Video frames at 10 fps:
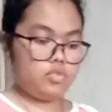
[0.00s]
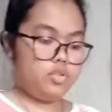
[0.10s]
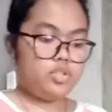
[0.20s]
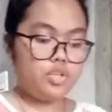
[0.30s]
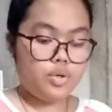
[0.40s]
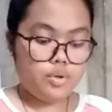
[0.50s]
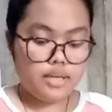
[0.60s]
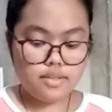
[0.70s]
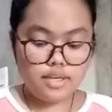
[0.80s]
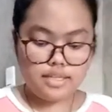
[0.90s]
So
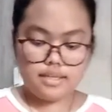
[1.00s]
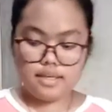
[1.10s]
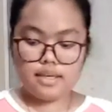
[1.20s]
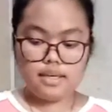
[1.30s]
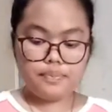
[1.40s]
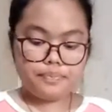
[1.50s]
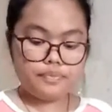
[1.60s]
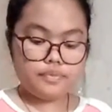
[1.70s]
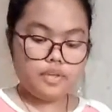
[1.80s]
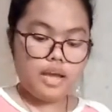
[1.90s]
as you can see,
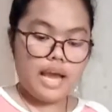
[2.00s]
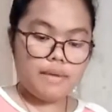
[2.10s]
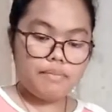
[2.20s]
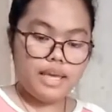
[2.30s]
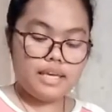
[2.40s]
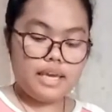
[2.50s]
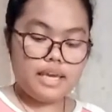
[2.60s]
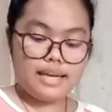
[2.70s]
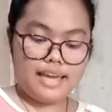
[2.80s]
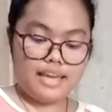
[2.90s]
I'm making
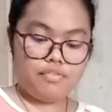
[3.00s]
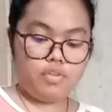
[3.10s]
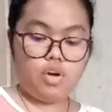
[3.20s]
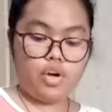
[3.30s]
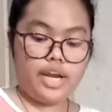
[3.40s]
a cake flour,